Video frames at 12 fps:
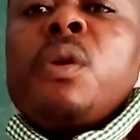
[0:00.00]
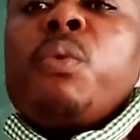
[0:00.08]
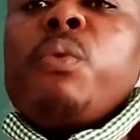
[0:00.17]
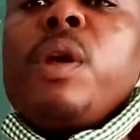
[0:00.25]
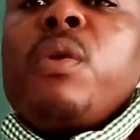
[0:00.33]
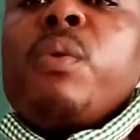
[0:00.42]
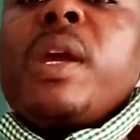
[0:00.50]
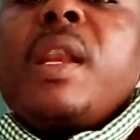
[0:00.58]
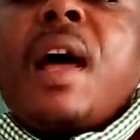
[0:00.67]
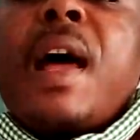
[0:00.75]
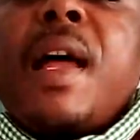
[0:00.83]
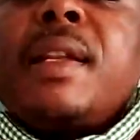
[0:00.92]
we were looking
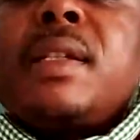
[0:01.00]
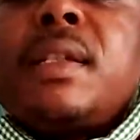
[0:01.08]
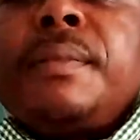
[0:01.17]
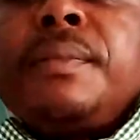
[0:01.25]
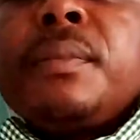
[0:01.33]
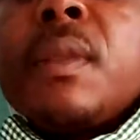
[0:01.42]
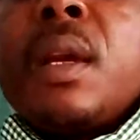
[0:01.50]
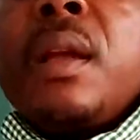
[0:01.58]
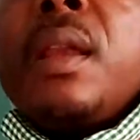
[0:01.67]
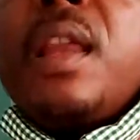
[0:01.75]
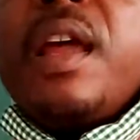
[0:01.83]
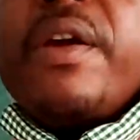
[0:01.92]
at
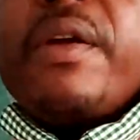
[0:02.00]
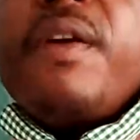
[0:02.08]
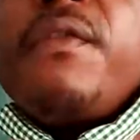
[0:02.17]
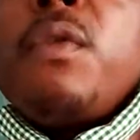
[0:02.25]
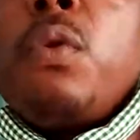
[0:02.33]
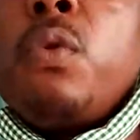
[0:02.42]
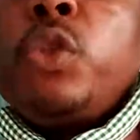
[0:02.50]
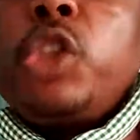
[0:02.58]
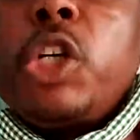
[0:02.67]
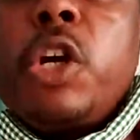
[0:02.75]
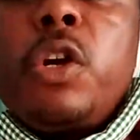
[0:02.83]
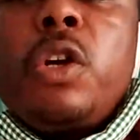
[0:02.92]
the
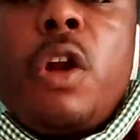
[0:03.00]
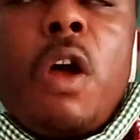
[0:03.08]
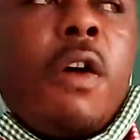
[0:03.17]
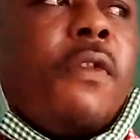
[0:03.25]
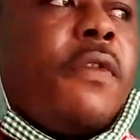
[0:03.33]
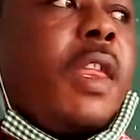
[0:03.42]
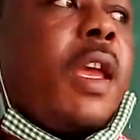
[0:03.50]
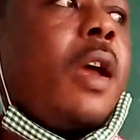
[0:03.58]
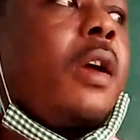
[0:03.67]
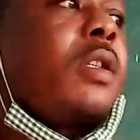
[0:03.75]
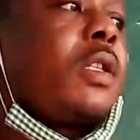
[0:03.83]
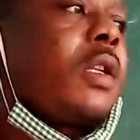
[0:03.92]
revolution of the
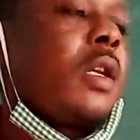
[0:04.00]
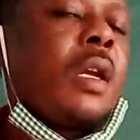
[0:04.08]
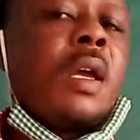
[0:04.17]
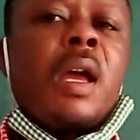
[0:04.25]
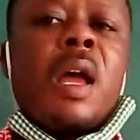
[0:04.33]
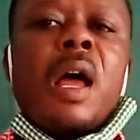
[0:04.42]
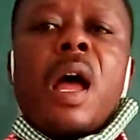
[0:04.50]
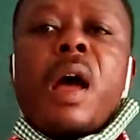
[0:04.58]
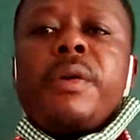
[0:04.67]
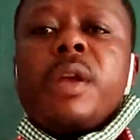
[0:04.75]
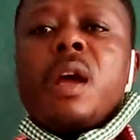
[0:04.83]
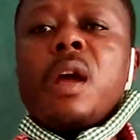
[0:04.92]
earth,
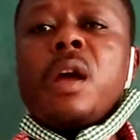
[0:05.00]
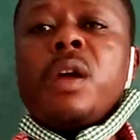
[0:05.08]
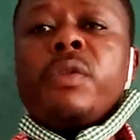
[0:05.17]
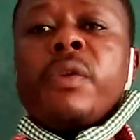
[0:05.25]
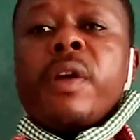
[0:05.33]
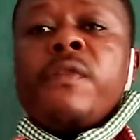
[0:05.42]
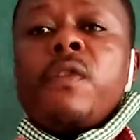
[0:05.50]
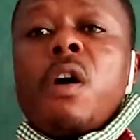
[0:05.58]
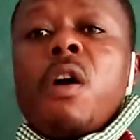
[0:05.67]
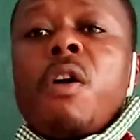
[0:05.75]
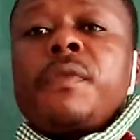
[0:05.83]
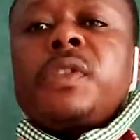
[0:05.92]
how the earth
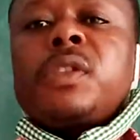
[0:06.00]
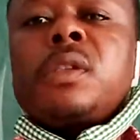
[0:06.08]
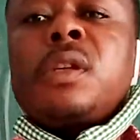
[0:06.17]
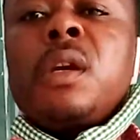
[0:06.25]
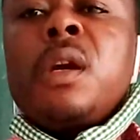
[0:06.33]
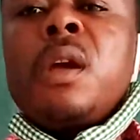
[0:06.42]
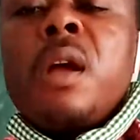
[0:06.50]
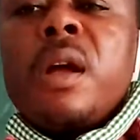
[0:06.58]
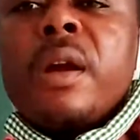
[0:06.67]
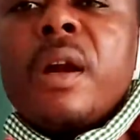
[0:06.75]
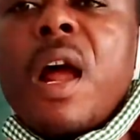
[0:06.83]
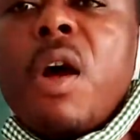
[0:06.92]
revolves
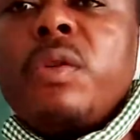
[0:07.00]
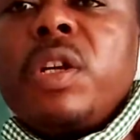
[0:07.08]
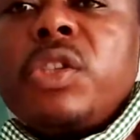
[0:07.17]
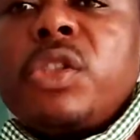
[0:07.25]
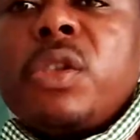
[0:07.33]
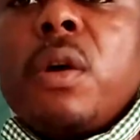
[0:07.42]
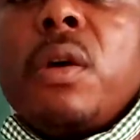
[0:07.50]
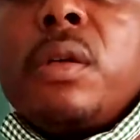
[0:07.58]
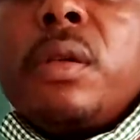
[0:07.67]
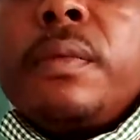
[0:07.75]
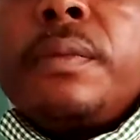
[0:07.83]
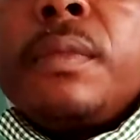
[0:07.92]
around the
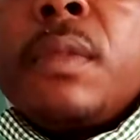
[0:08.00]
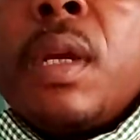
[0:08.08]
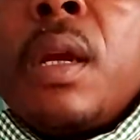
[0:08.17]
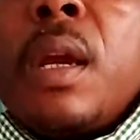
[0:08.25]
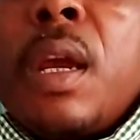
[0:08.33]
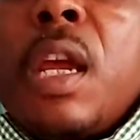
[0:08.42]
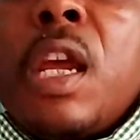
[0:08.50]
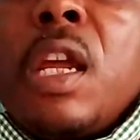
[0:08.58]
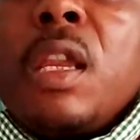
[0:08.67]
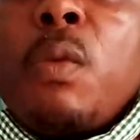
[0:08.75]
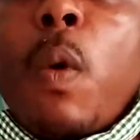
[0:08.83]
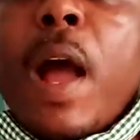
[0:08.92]
sun
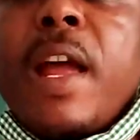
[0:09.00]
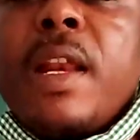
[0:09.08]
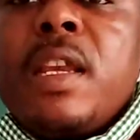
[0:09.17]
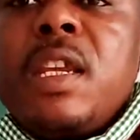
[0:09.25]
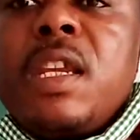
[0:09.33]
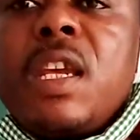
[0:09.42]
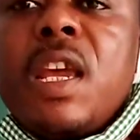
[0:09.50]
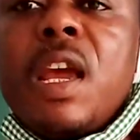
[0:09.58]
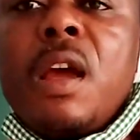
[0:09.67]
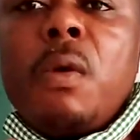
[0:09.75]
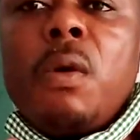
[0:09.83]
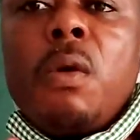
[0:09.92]
in 1
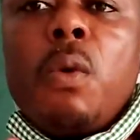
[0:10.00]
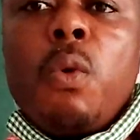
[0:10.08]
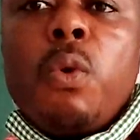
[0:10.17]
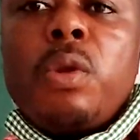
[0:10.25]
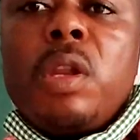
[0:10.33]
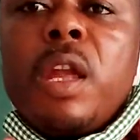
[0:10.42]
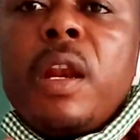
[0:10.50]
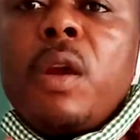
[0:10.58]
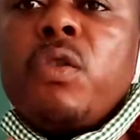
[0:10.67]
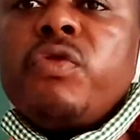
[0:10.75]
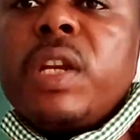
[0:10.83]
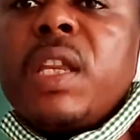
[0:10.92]
year or
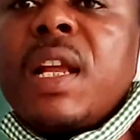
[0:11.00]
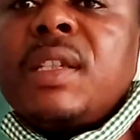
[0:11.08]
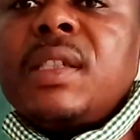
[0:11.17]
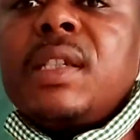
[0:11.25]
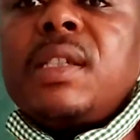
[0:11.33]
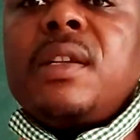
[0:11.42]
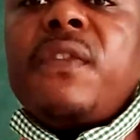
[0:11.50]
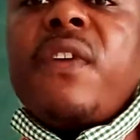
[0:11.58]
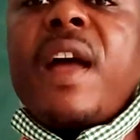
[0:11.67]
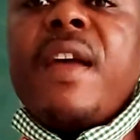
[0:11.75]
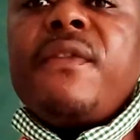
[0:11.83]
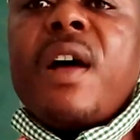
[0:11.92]

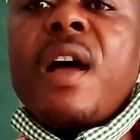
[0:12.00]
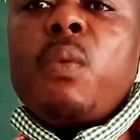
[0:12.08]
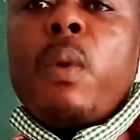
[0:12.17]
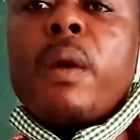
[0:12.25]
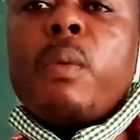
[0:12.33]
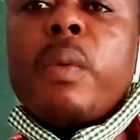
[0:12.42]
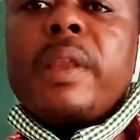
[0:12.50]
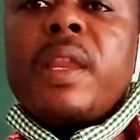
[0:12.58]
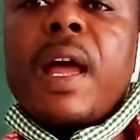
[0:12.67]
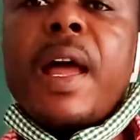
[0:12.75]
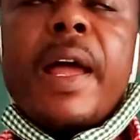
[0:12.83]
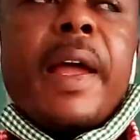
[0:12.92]
365 and
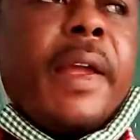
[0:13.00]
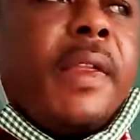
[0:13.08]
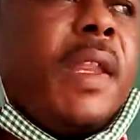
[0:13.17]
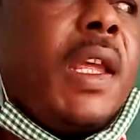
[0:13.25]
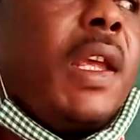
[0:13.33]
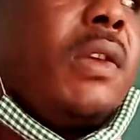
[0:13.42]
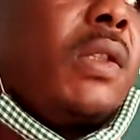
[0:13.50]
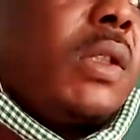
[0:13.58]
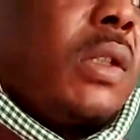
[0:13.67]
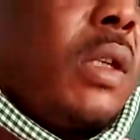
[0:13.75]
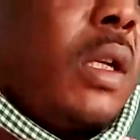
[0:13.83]
1/4 days,